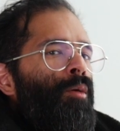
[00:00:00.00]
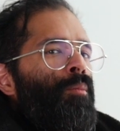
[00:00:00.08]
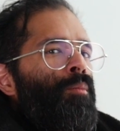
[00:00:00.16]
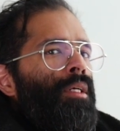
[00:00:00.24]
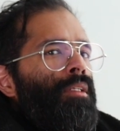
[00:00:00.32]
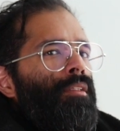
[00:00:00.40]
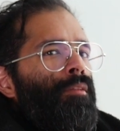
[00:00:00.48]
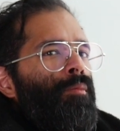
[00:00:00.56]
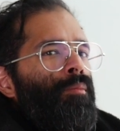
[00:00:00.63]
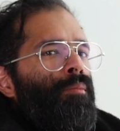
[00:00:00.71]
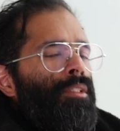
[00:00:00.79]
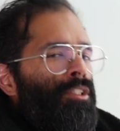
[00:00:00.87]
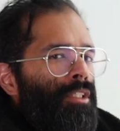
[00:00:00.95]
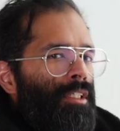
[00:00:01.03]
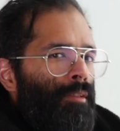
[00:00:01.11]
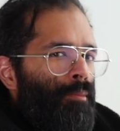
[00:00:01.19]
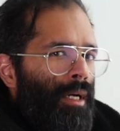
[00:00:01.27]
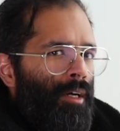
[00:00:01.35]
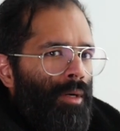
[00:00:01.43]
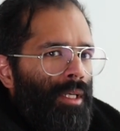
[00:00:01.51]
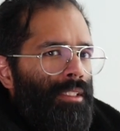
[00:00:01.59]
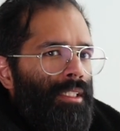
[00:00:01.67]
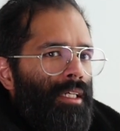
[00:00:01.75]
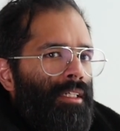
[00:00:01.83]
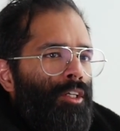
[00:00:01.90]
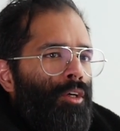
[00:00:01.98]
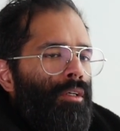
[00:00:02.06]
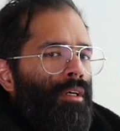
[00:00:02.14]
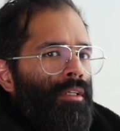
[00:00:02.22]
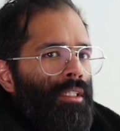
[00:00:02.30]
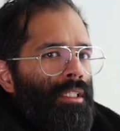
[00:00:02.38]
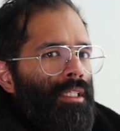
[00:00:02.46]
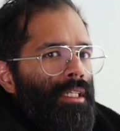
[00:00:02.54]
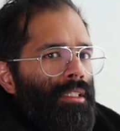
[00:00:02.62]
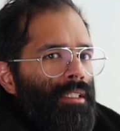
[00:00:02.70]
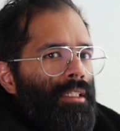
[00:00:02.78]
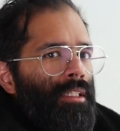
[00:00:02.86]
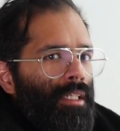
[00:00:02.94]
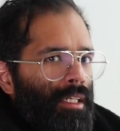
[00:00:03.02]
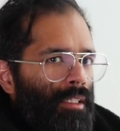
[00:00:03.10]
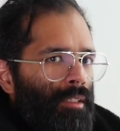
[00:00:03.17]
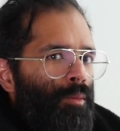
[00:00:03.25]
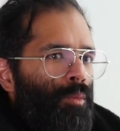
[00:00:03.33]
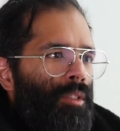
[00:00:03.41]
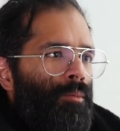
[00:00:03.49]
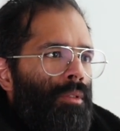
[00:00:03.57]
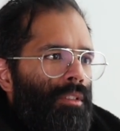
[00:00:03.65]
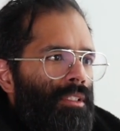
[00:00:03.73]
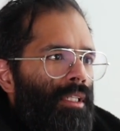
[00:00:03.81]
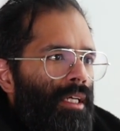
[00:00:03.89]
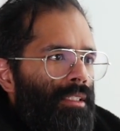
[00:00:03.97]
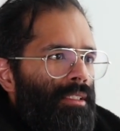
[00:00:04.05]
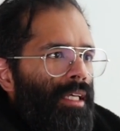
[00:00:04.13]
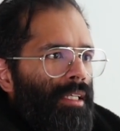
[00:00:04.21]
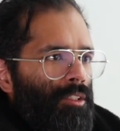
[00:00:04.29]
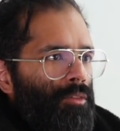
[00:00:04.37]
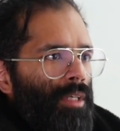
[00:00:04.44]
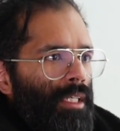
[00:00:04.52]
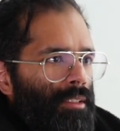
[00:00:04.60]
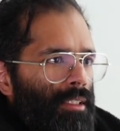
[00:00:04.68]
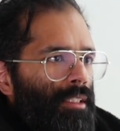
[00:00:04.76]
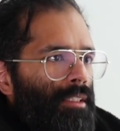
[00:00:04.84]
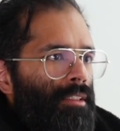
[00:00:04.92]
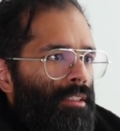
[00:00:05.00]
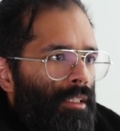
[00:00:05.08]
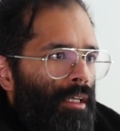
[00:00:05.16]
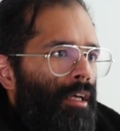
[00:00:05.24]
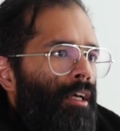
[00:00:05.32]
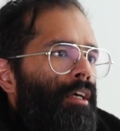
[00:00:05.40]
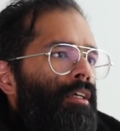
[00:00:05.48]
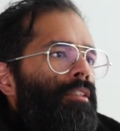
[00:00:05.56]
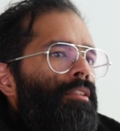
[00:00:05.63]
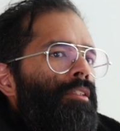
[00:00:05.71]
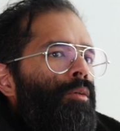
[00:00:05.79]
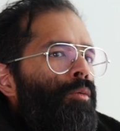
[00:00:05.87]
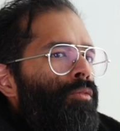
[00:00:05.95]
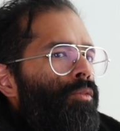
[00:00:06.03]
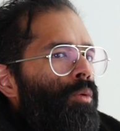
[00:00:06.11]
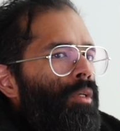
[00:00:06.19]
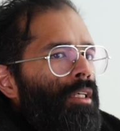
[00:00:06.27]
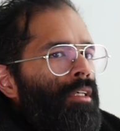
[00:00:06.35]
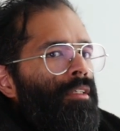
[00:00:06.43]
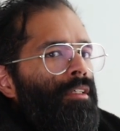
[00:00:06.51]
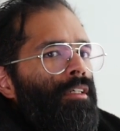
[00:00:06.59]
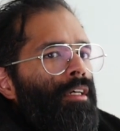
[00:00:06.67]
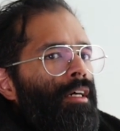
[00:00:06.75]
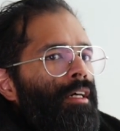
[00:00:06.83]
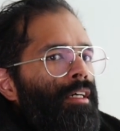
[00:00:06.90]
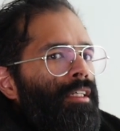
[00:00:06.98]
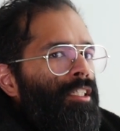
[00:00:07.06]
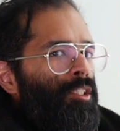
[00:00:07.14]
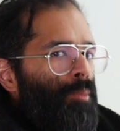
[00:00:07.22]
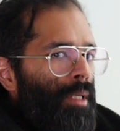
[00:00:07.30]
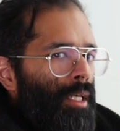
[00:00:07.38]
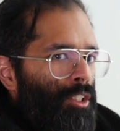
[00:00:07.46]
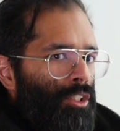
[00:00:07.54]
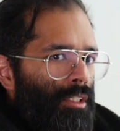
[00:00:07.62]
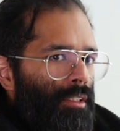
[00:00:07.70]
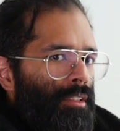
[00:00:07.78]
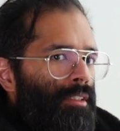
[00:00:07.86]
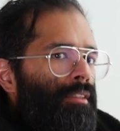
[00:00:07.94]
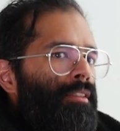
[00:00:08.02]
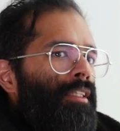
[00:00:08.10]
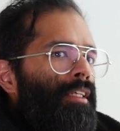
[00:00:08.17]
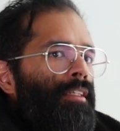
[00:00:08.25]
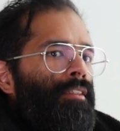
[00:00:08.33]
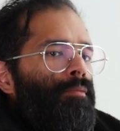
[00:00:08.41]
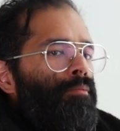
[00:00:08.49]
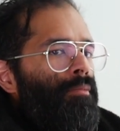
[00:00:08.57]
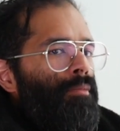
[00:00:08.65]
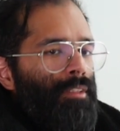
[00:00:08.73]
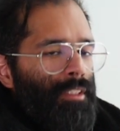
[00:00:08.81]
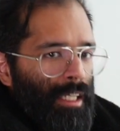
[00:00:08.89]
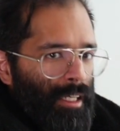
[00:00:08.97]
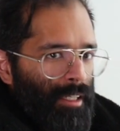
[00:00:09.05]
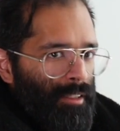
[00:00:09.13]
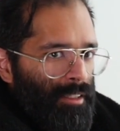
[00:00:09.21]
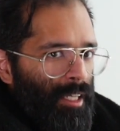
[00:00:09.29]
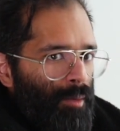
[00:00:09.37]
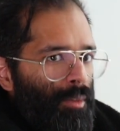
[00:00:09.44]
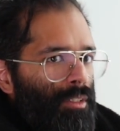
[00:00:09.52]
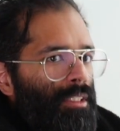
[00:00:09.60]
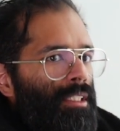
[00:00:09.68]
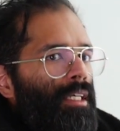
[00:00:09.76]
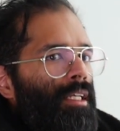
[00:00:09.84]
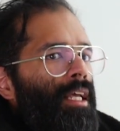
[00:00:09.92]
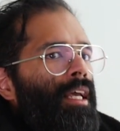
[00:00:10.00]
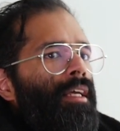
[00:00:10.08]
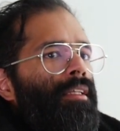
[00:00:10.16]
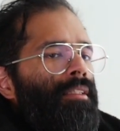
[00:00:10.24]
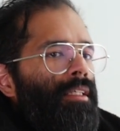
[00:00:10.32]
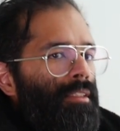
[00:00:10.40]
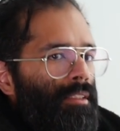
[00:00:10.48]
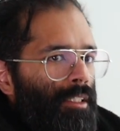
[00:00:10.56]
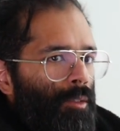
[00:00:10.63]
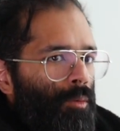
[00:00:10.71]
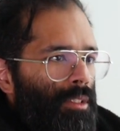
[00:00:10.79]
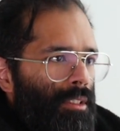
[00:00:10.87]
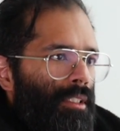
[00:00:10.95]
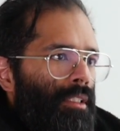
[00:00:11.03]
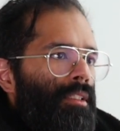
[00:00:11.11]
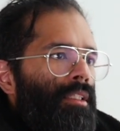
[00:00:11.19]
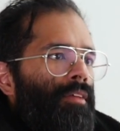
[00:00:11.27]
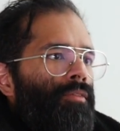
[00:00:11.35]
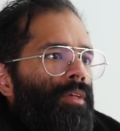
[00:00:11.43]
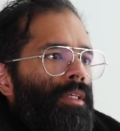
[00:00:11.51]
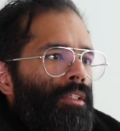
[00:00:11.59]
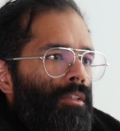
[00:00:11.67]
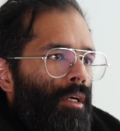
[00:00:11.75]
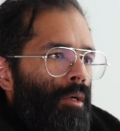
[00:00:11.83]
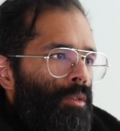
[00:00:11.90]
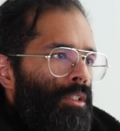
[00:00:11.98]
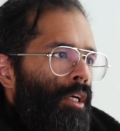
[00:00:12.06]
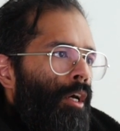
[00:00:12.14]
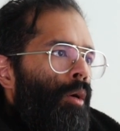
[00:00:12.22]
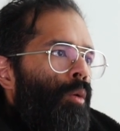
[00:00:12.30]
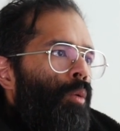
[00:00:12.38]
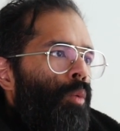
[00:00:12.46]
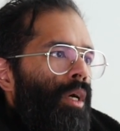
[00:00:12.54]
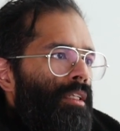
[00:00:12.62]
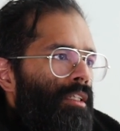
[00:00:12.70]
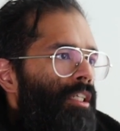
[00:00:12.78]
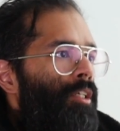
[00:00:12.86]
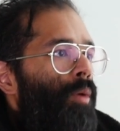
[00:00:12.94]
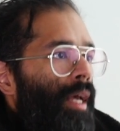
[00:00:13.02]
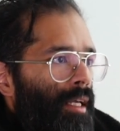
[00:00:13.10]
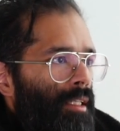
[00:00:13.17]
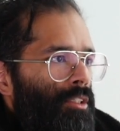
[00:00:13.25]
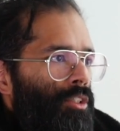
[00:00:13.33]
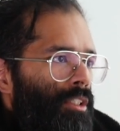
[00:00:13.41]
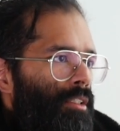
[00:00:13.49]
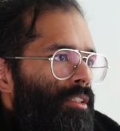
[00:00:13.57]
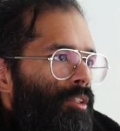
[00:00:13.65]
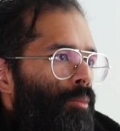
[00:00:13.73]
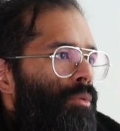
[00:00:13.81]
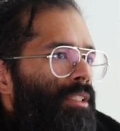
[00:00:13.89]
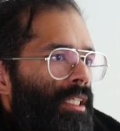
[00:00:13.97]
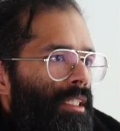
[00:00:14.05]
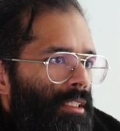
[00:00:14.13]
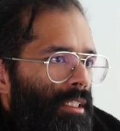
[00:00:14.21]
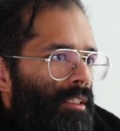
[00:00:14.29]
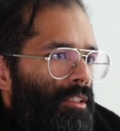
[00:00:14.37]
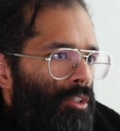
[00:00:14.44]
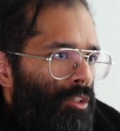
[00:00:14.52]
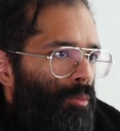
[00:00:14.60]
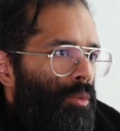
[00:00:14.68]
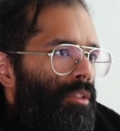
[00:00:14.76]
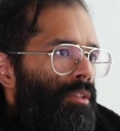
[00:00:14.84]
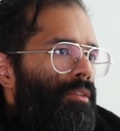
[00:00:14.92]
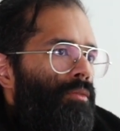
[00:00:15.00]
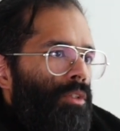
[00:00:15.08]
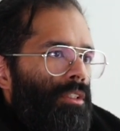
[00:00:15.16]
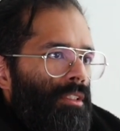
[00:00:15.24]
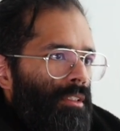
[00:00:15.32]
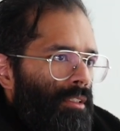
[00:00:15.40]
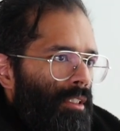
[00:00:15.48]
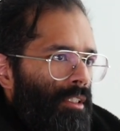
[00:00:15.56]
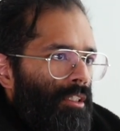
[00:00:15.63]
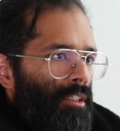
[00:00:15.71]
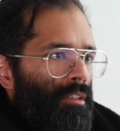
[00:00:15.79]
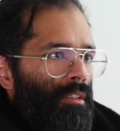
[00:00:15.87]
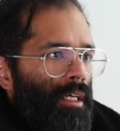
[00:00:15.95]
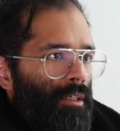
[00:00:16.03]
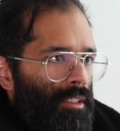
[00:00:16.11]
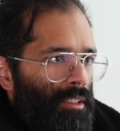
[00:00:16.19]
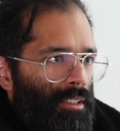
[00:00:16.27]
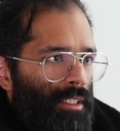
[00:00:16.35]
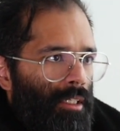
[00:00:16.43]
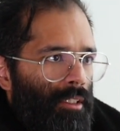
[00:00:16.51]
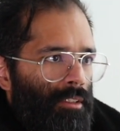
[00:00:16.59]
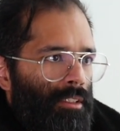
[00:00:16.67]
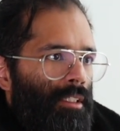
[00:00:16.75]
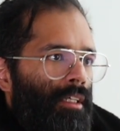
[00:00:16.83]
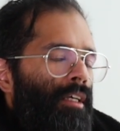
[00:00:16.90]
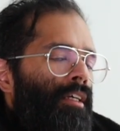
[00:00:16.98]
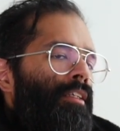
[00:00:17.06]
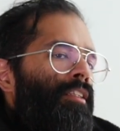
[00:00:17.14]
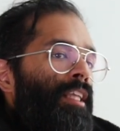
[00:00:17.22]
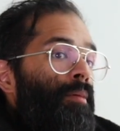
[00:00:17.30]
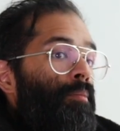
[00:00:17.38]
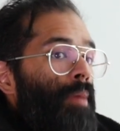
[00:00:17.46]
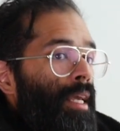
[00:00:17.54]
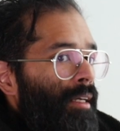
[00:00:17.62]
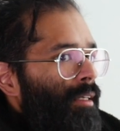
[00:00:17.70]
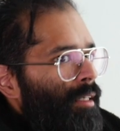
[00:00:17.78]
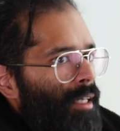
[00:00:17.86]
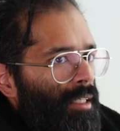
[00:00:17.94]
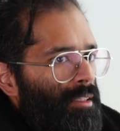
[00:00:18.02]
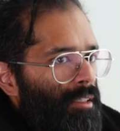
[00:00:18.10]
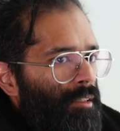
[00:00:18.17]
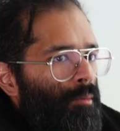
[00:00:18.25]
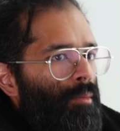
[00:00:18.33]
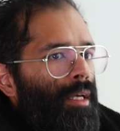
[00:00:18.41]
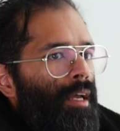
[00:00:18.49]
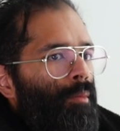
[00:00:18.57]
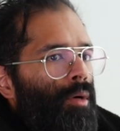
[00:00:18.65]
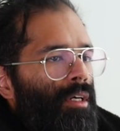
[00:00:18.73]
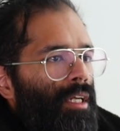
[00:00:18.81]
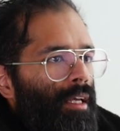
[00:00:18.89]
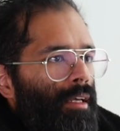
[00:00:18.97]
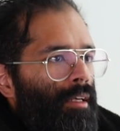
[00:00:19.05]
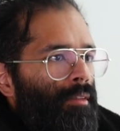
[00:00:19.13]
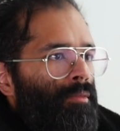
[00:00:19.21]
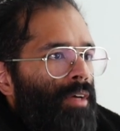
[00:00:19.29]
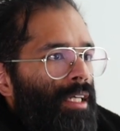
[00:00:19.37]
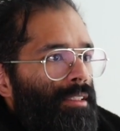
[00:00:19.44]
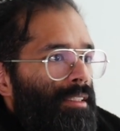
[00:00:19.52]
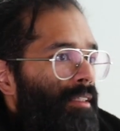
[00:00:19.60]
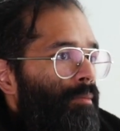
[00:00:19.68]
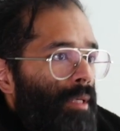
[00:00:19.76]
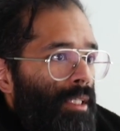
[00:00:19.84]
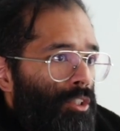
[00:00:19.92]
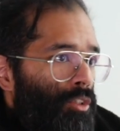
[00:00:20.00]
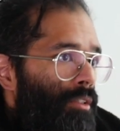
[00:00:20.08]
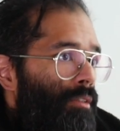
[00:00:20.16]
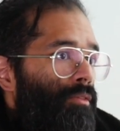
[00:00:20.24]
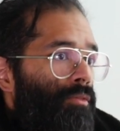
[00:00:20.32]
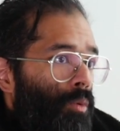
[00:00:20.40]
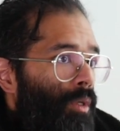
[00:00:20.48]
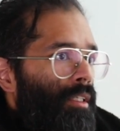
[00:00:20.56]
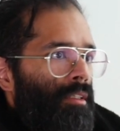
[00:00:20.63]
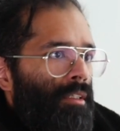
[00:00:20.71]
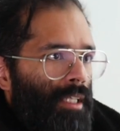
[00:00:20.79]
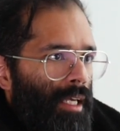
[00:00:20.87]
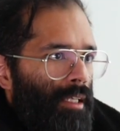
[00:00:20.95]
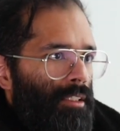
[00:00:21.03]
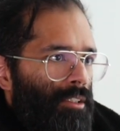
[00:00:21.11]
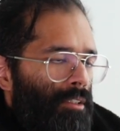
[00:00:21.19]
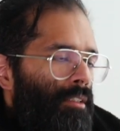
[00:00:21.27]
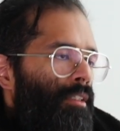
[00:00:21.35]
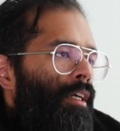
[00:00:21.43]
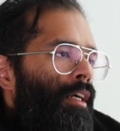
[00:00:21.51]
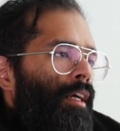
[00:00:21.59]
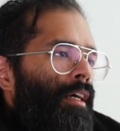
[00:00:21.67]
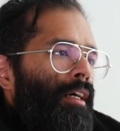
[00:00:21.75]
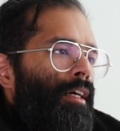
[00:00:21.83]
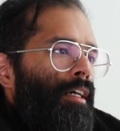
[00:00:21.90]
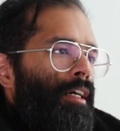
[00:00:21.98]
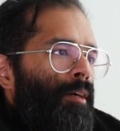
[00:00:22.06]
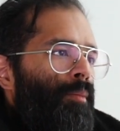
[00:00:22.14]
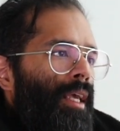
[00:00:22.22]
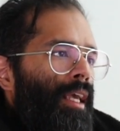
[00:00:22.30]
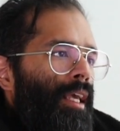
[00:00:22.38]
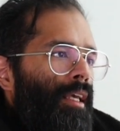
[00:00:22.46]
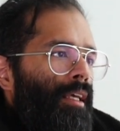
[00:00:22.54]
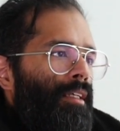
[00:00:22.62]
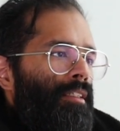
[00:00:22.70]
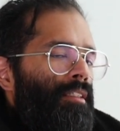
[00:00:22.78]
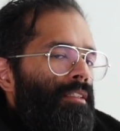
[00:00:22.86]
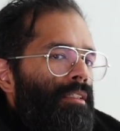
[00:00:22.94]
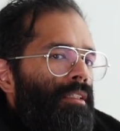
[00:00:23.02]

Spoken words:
but Moderna and BioNTech are already in the clinic with personalized cancer vaccines. So for each patient, they take a sample of the DNA, they sequence it, they figure out what new antigens are presenting in the tumors versus in your healthy cells. They make a custom mRNA vaccine mixture for your cancer. And